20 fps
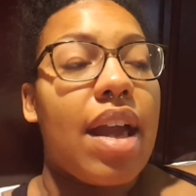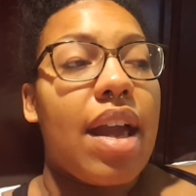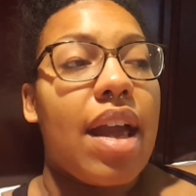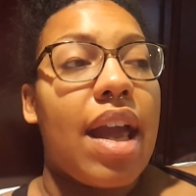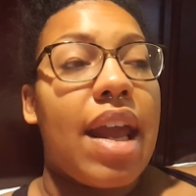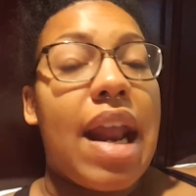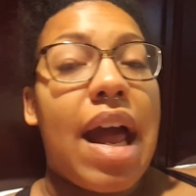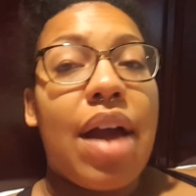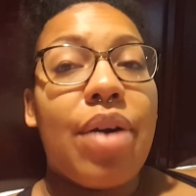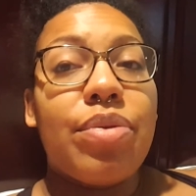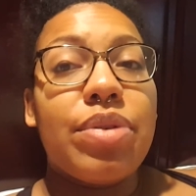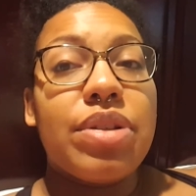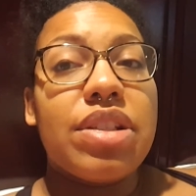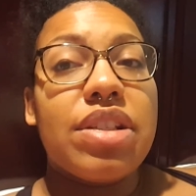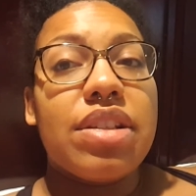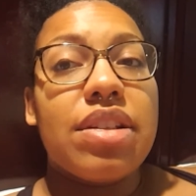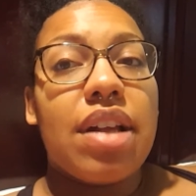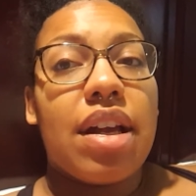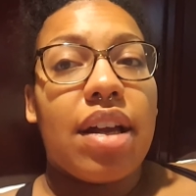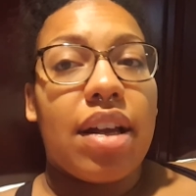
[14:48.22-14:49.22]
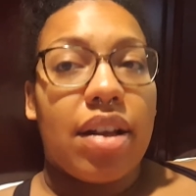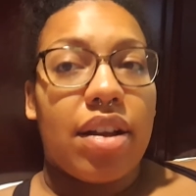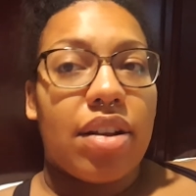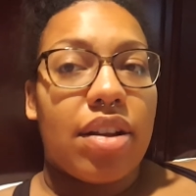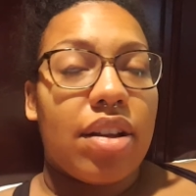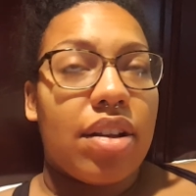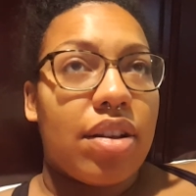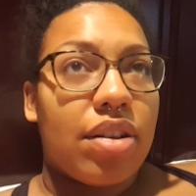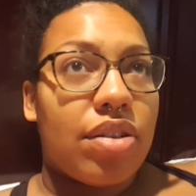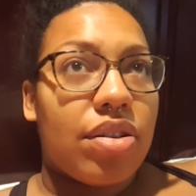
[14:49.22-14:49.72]
And I was
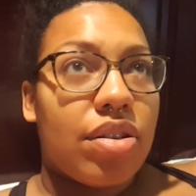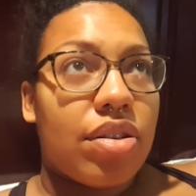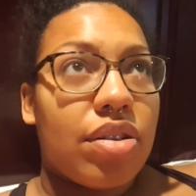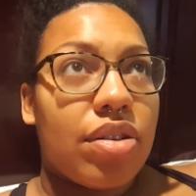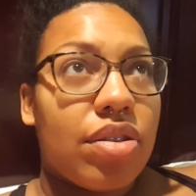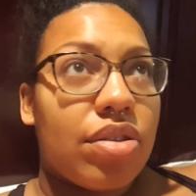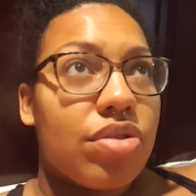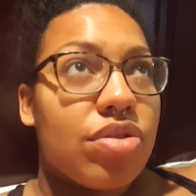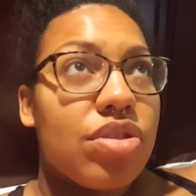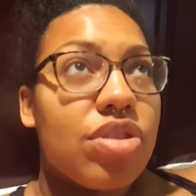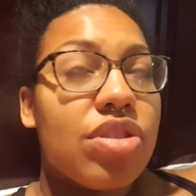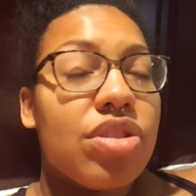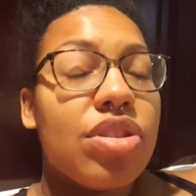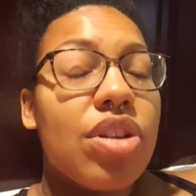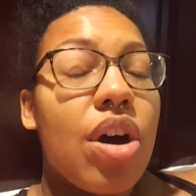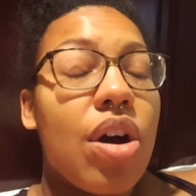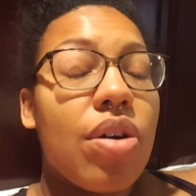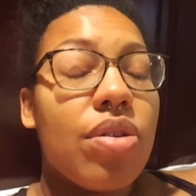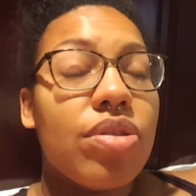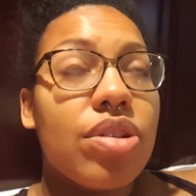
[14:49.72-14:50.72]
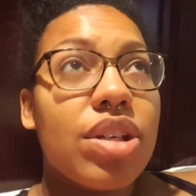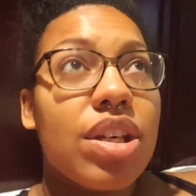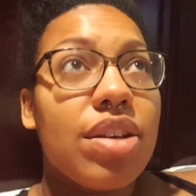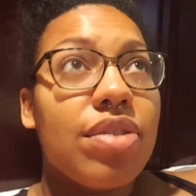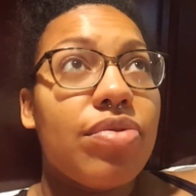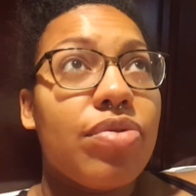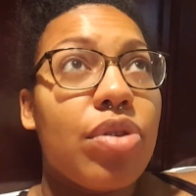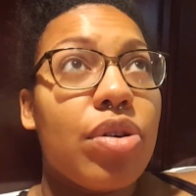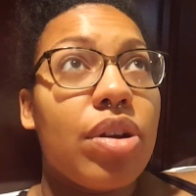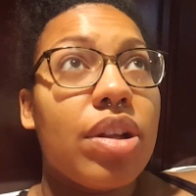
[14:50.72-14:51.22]
so
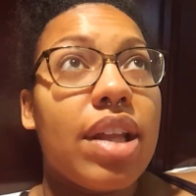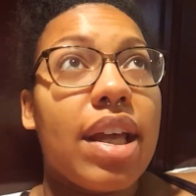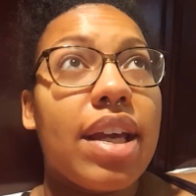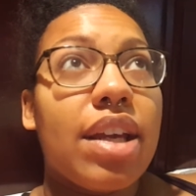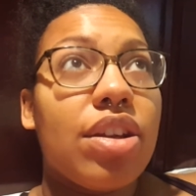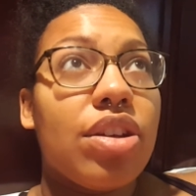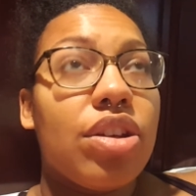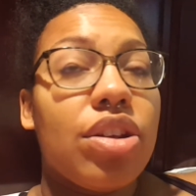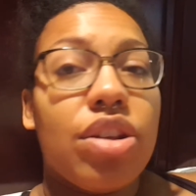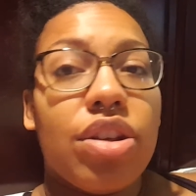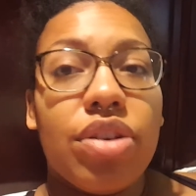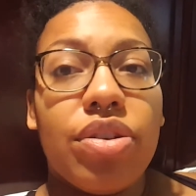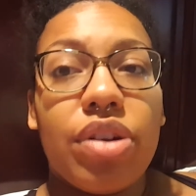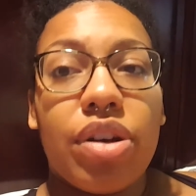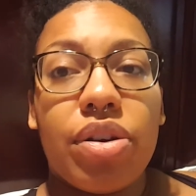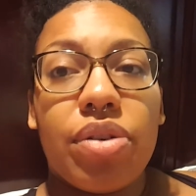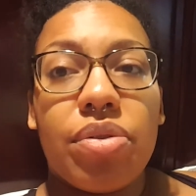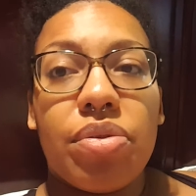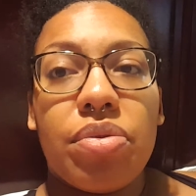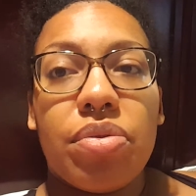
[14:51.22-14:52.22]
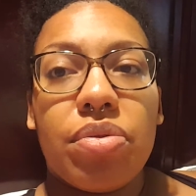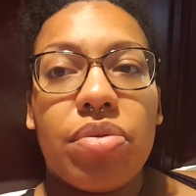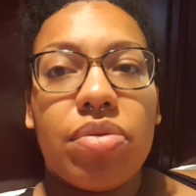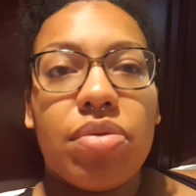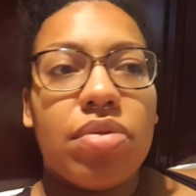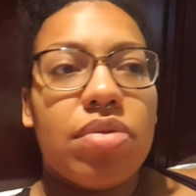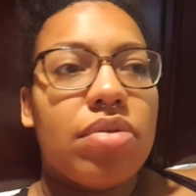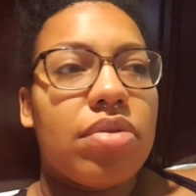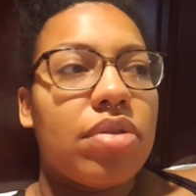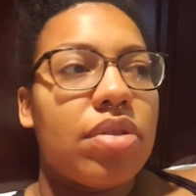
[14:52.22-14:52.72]
looking for, like, you know,
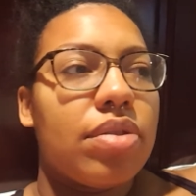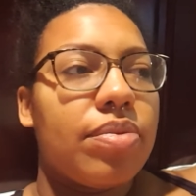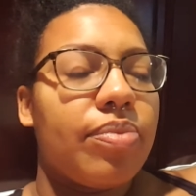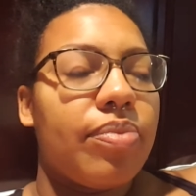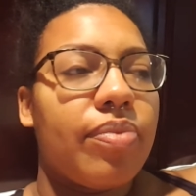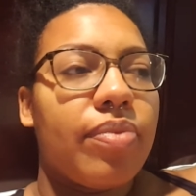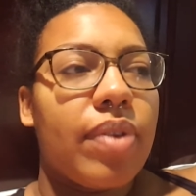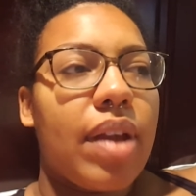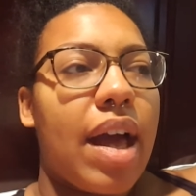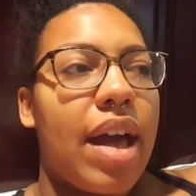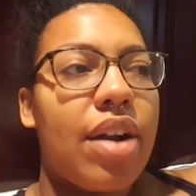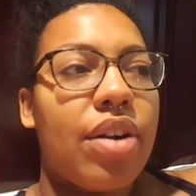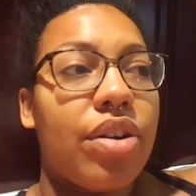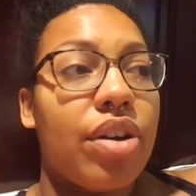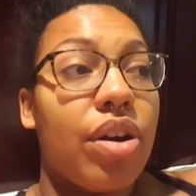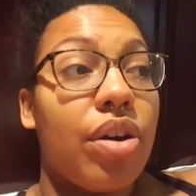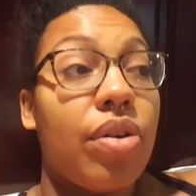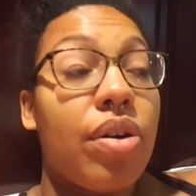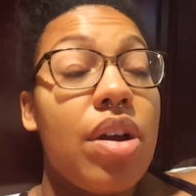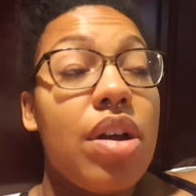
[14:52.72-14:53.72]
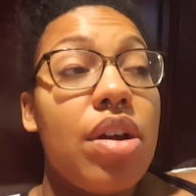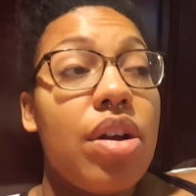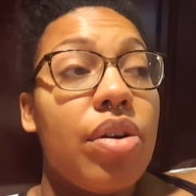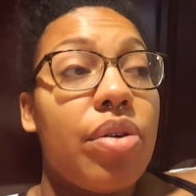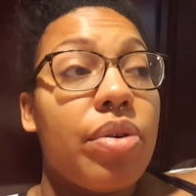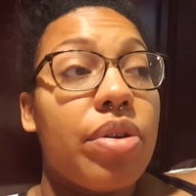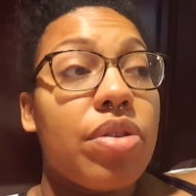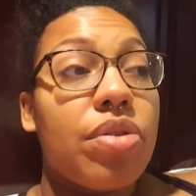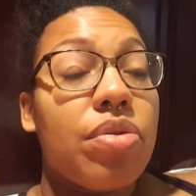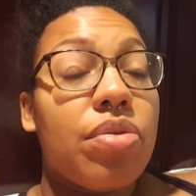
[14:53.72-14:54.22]
I don't know.
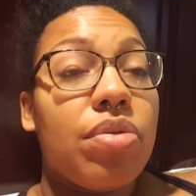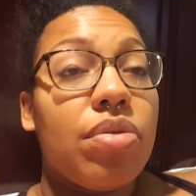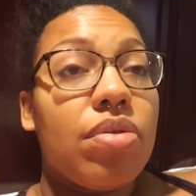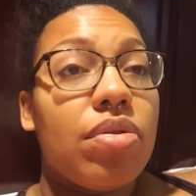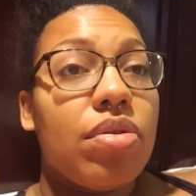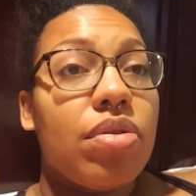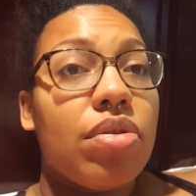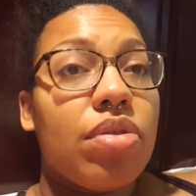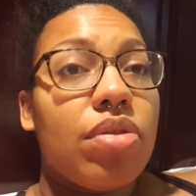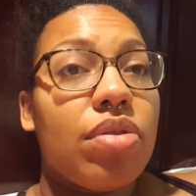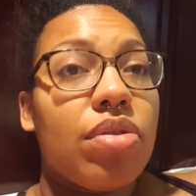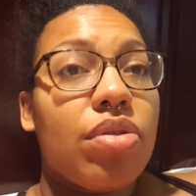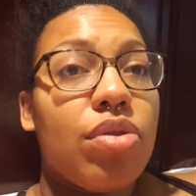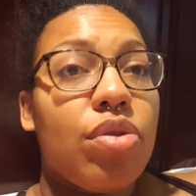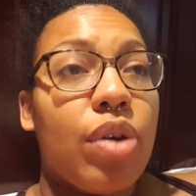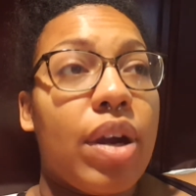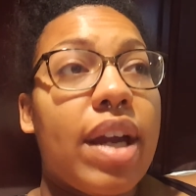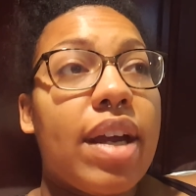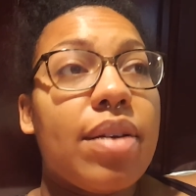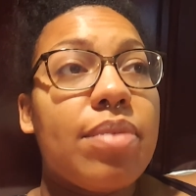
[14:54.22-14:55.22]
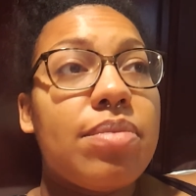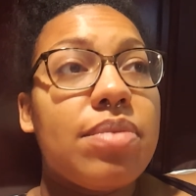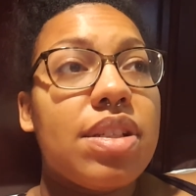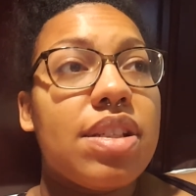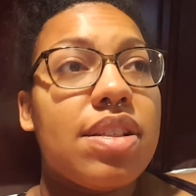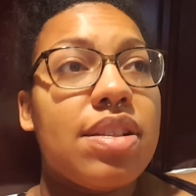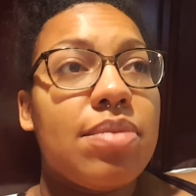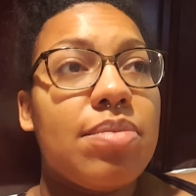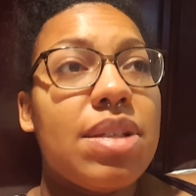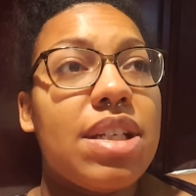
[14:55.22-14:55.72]
With
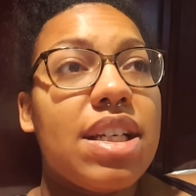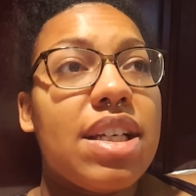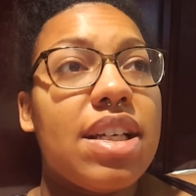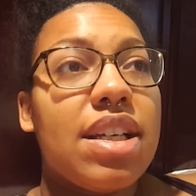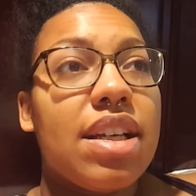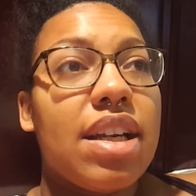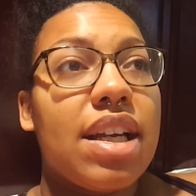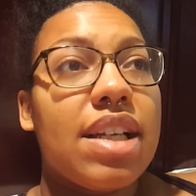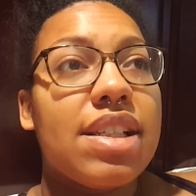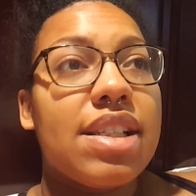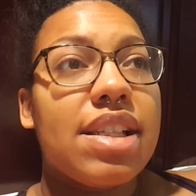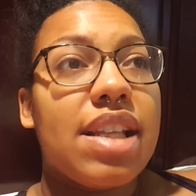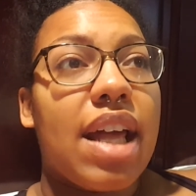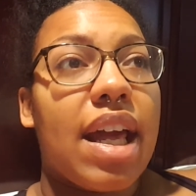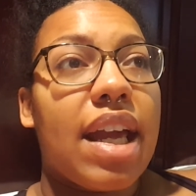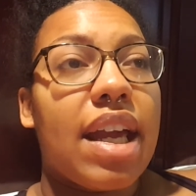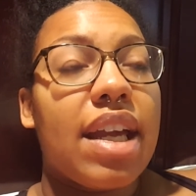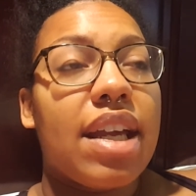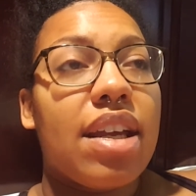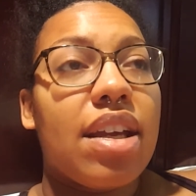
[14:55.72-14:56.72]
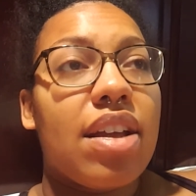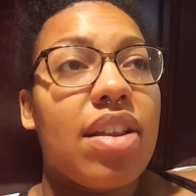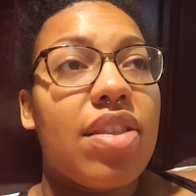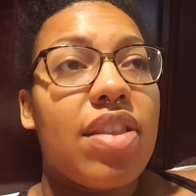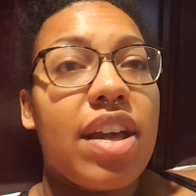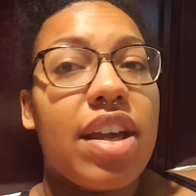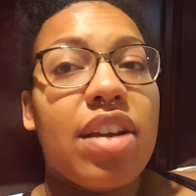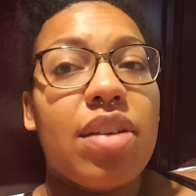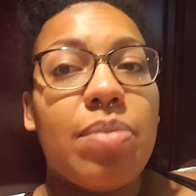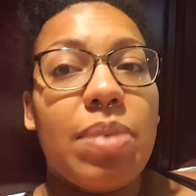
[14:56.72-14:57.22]
cramps, to me, it's like
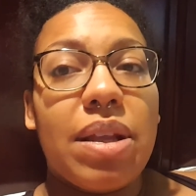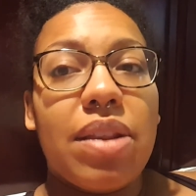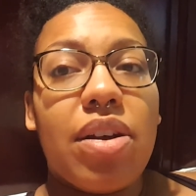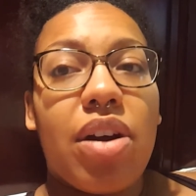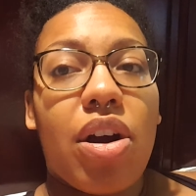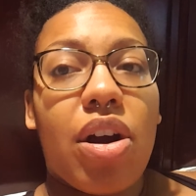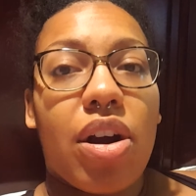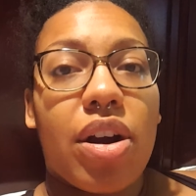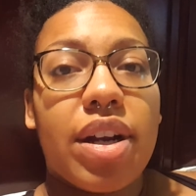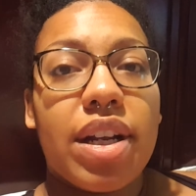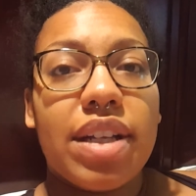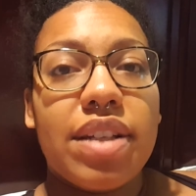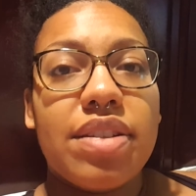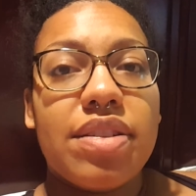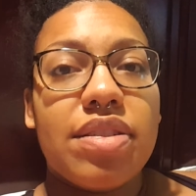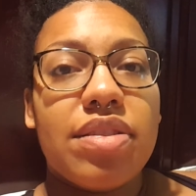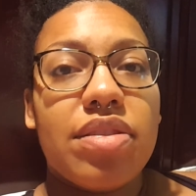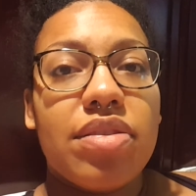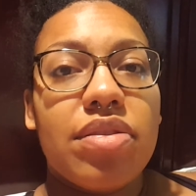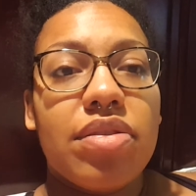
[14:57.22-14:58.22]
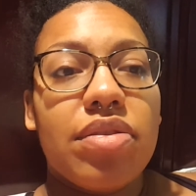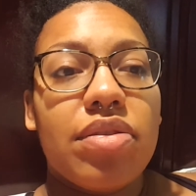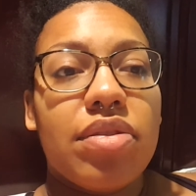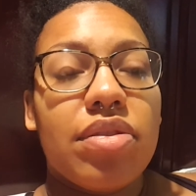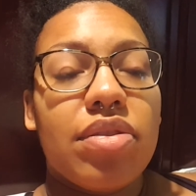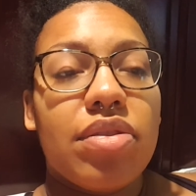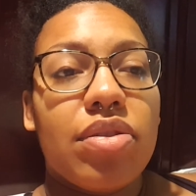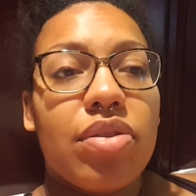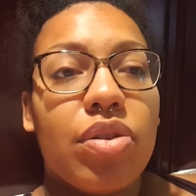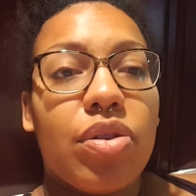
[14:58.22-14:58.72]
they could be the hardest,
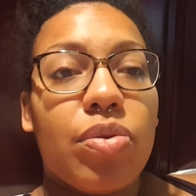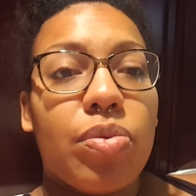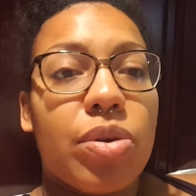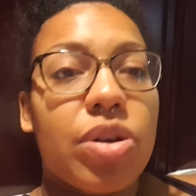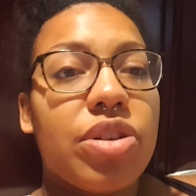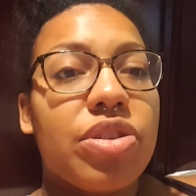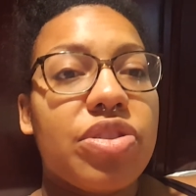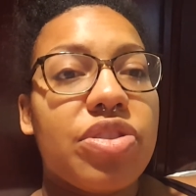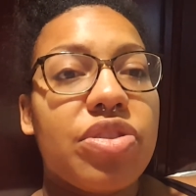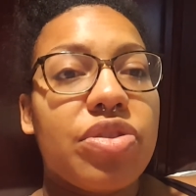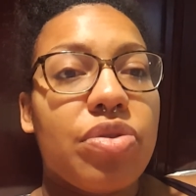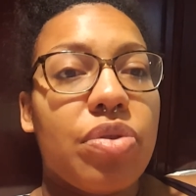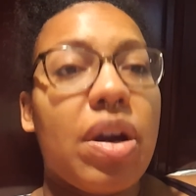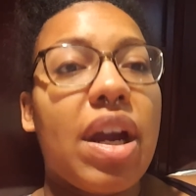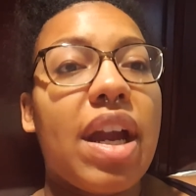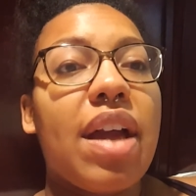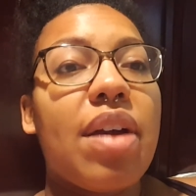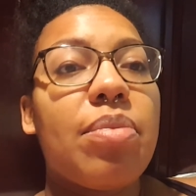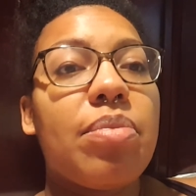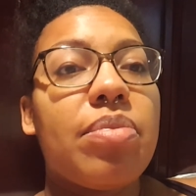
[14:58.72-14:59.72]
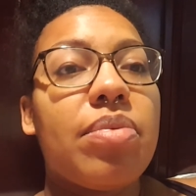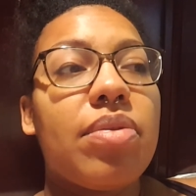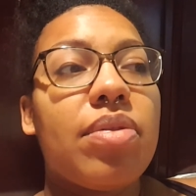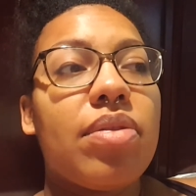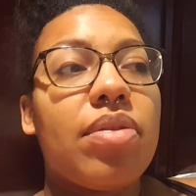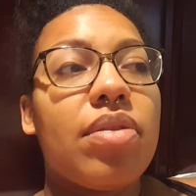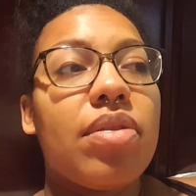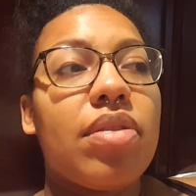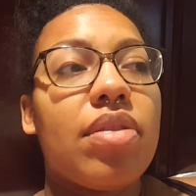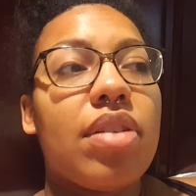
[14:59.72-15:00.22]
worst cramp
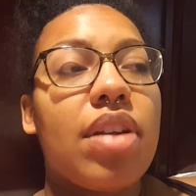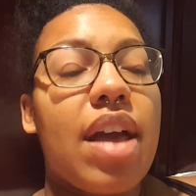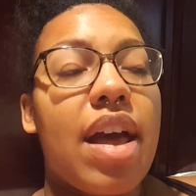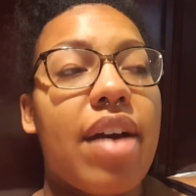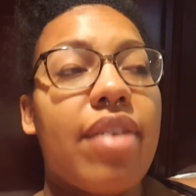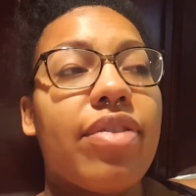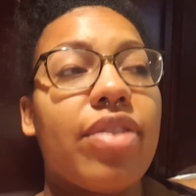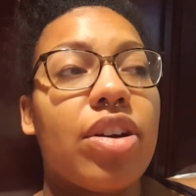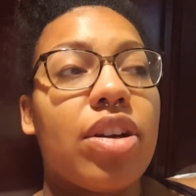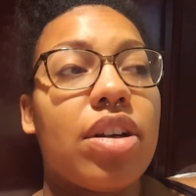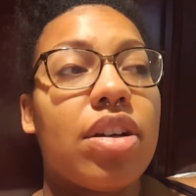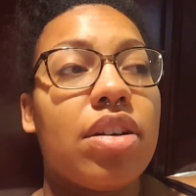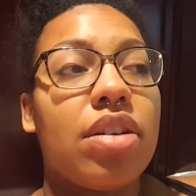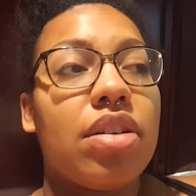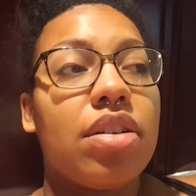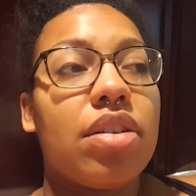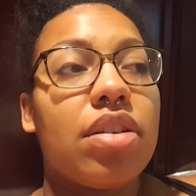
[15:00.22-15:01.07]
ever,